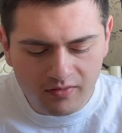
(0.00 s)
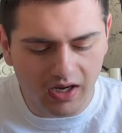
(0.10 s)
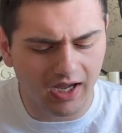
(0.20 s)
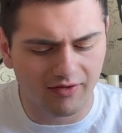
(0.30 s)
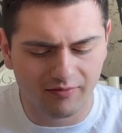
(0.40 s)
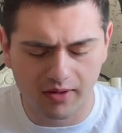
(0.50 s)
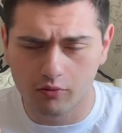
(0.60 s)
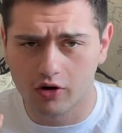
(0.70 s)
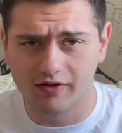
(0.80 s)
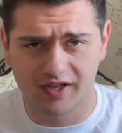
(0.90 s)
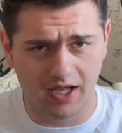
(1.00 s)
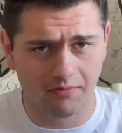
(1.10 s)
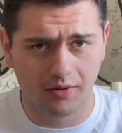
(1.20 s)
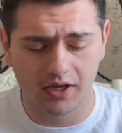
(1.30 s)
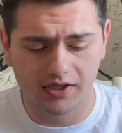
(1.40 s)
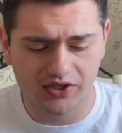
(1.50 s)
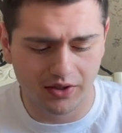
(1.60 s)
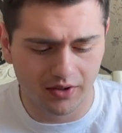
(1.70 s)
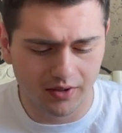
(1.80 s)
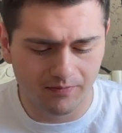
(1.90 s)
I have a bit more of a game plan to
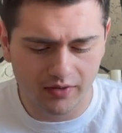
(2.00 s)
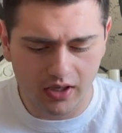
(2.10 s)
it.